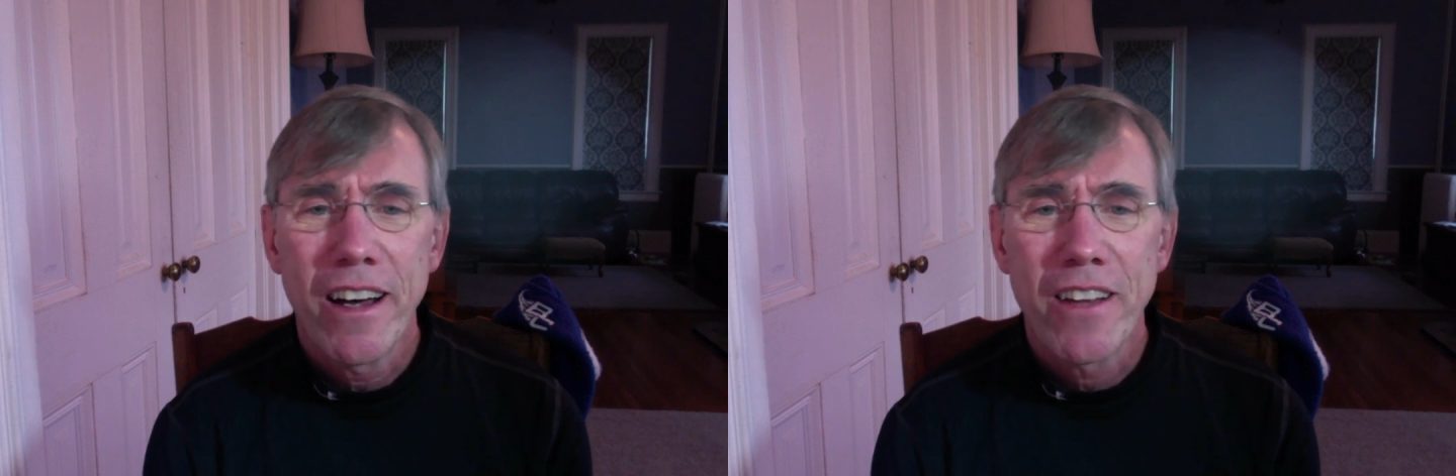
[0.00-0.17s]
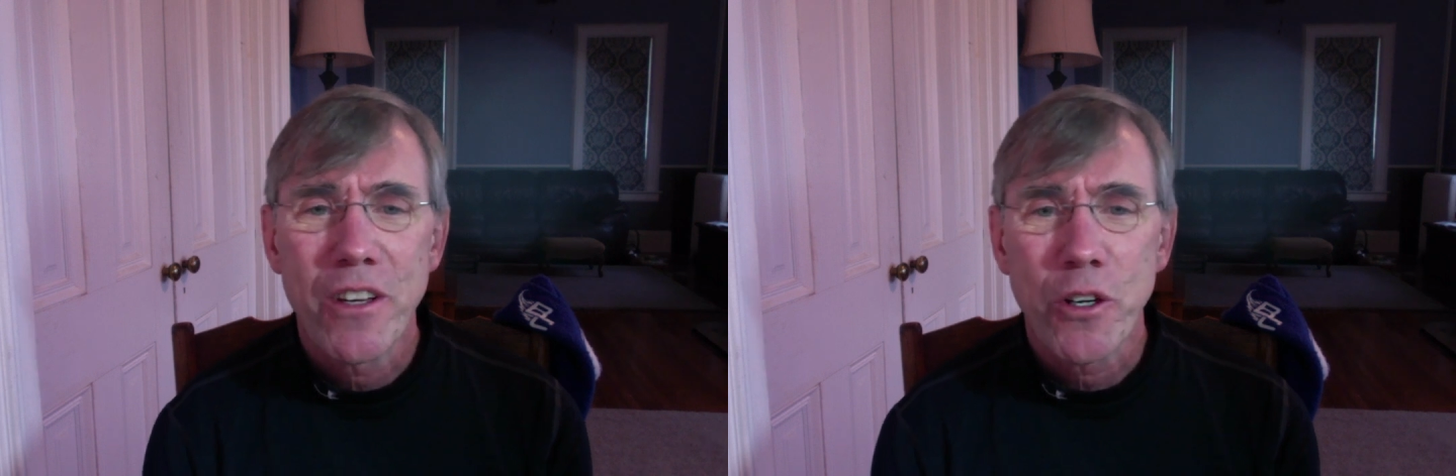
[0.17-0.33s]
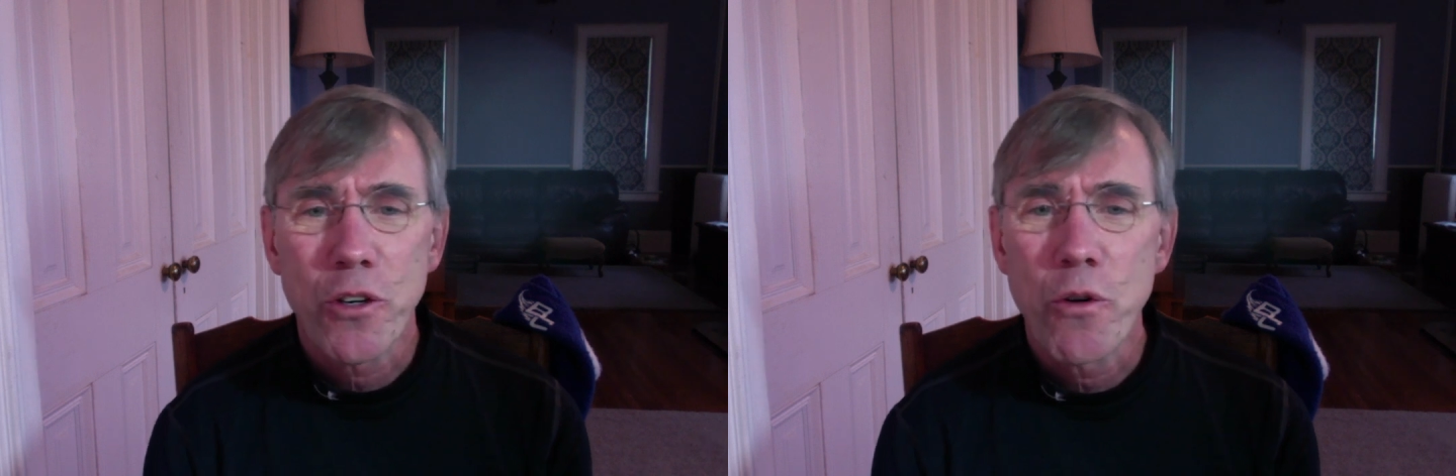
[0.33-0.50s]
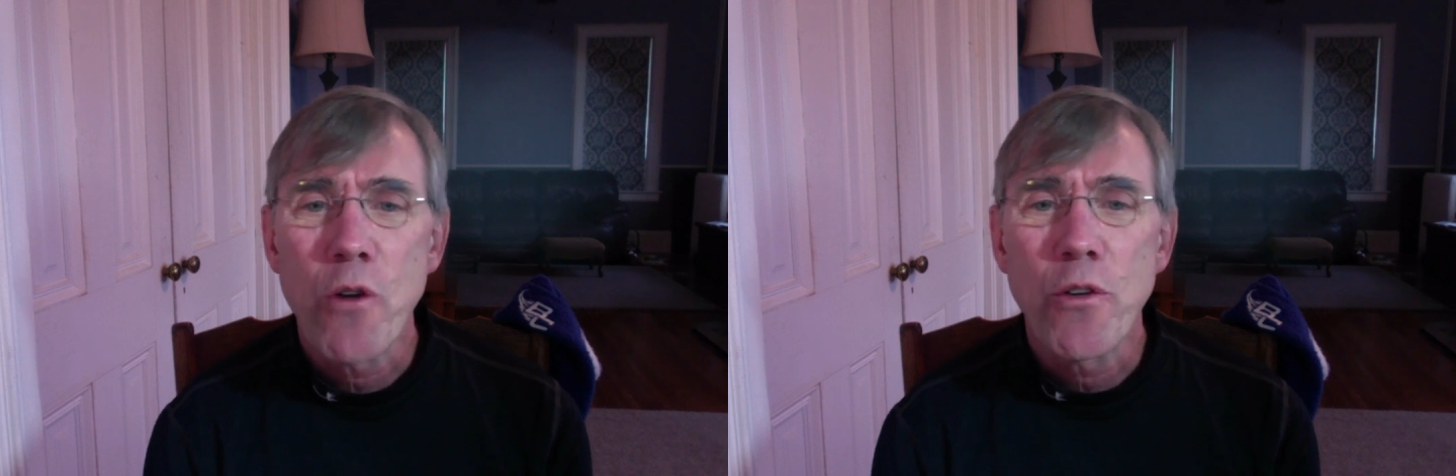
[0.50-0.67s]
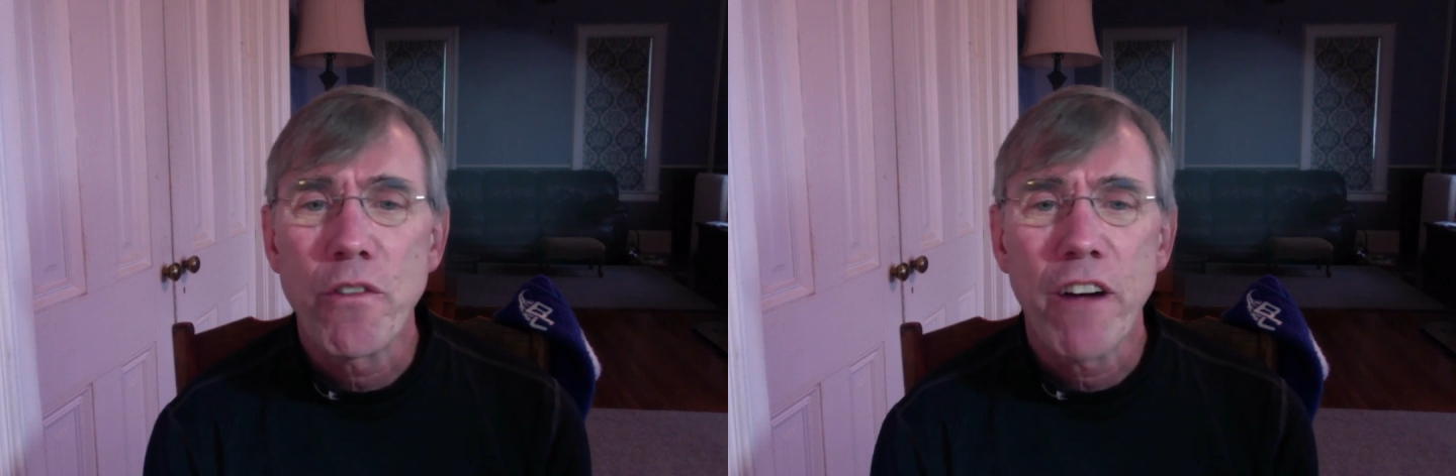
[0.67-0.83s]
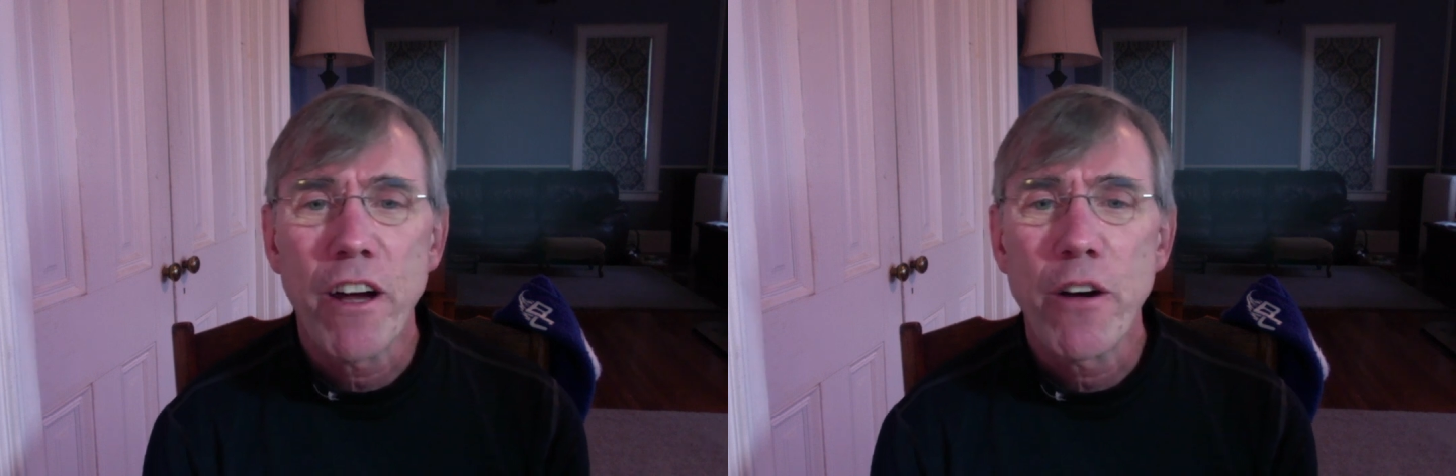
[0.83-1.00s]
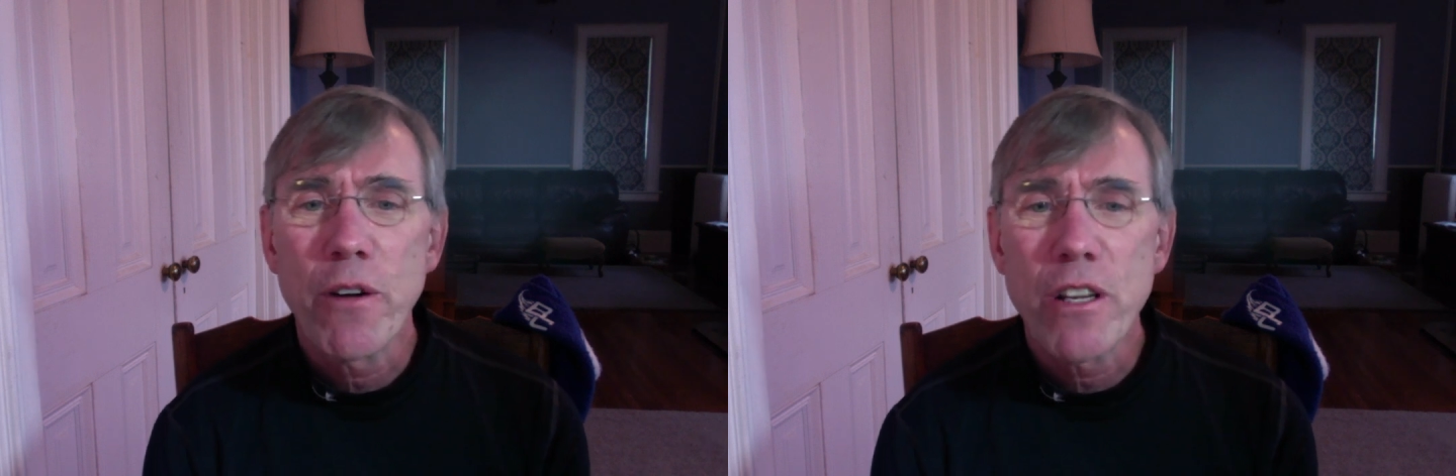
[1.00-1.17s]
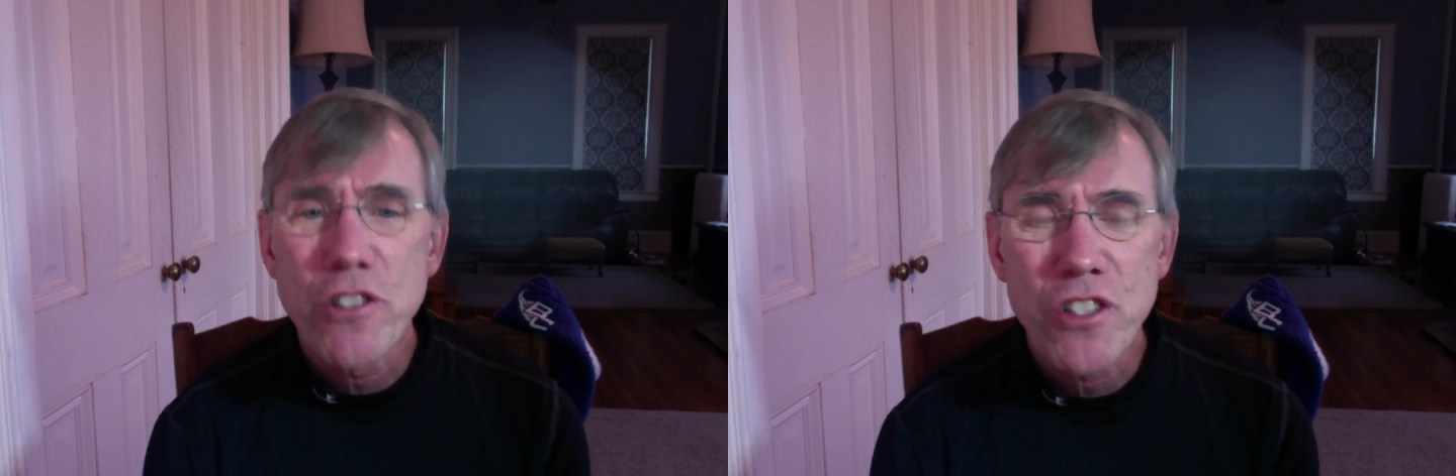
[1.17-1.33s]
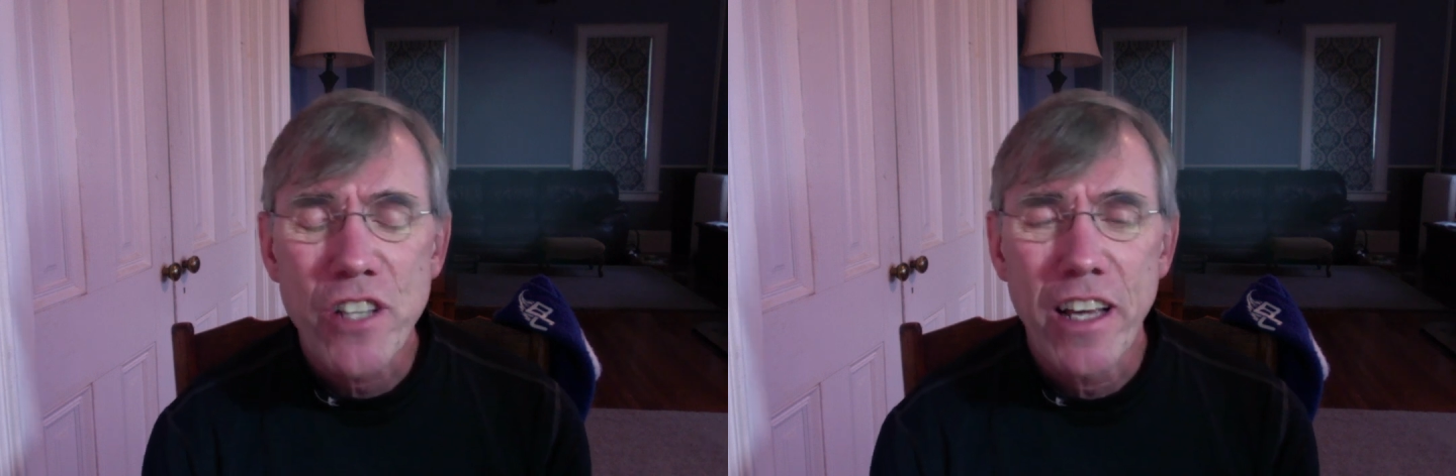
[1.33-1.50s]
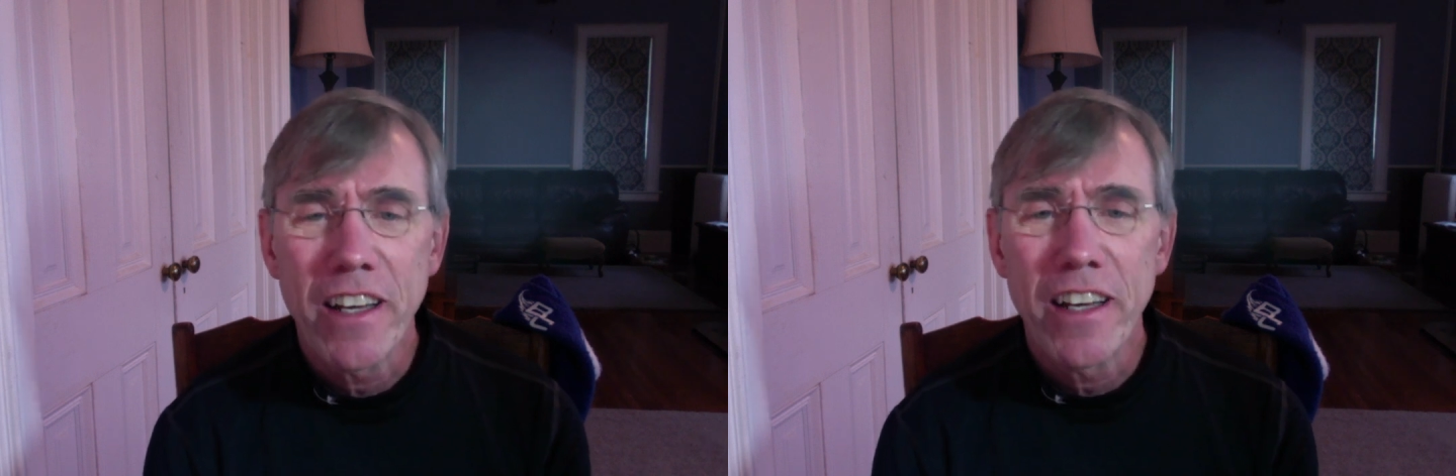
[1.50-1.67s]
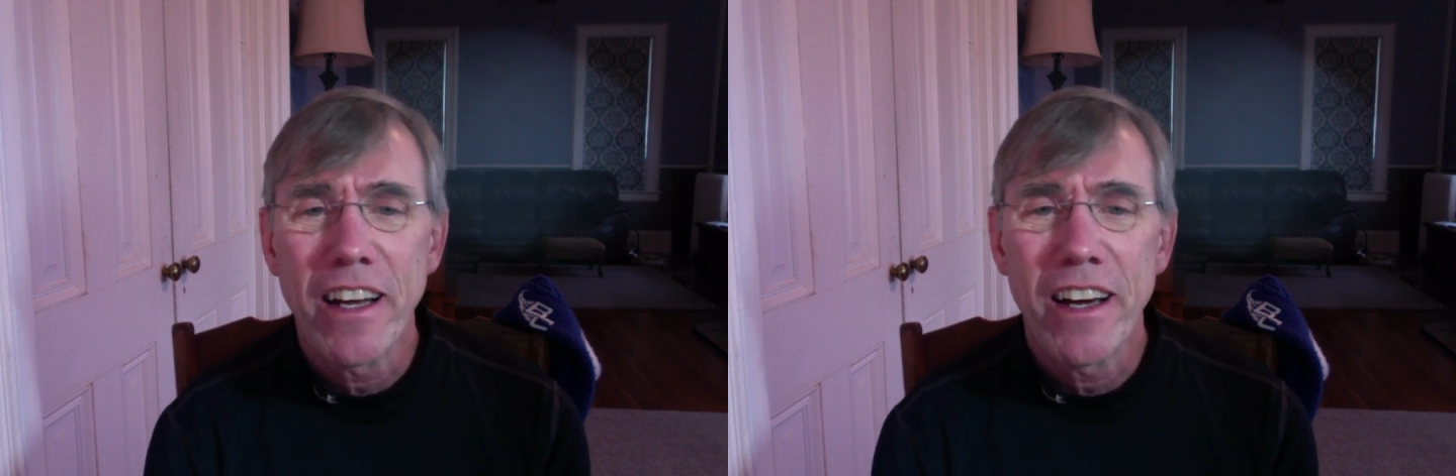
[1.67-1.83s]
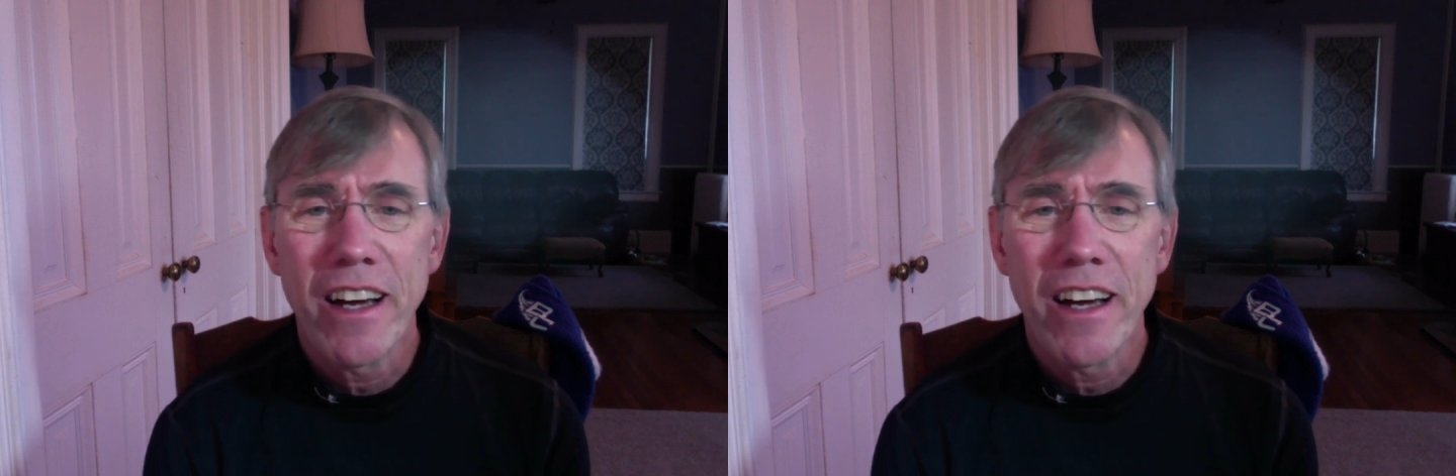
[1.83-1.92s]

the coronavirus and